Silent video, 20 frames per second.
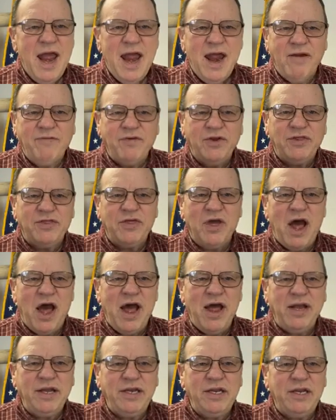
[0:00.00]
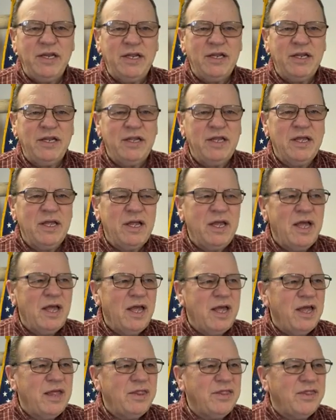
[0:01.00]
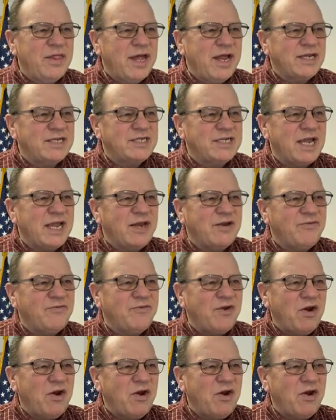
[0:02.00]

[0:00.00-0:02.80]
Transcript: Every thought that's at